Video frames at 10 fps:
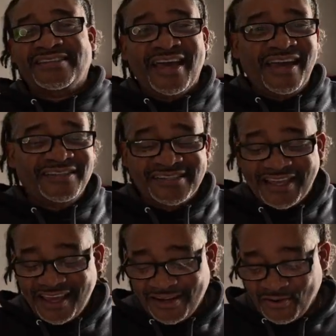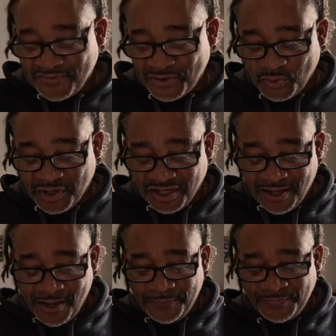side to side, however you want to
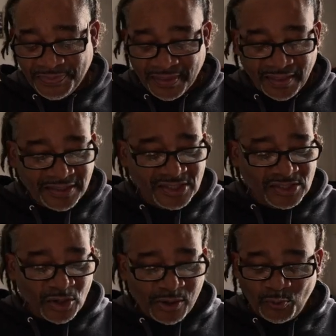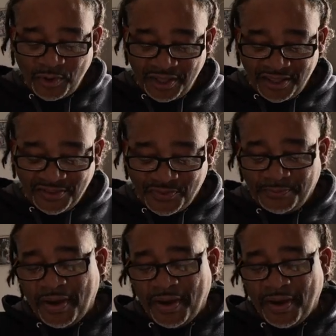go. Let's start with the